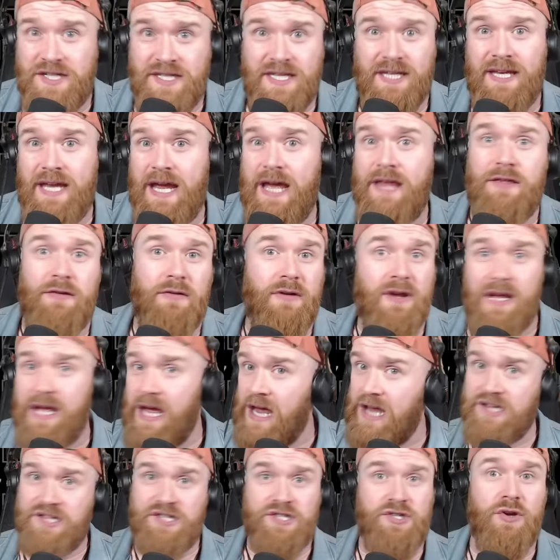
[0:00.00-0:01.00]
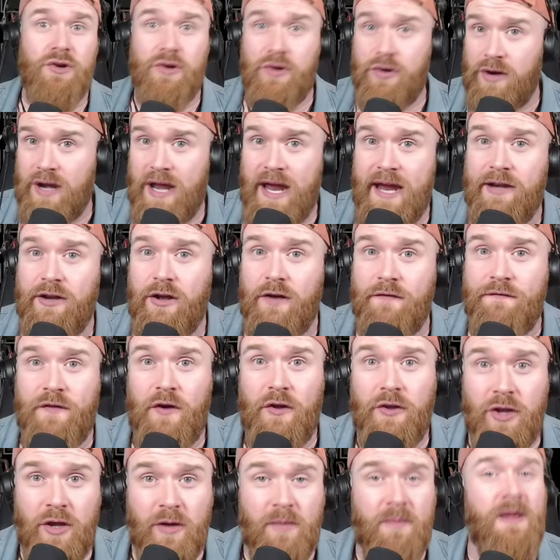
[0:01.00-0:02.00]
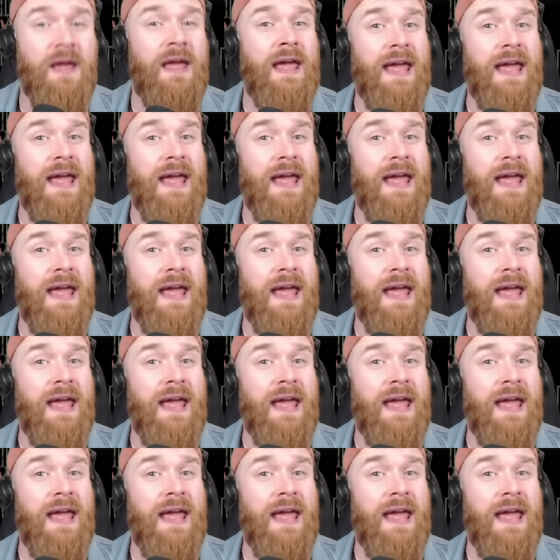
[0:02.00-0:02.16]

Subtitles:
together and get a stun grenade off on them,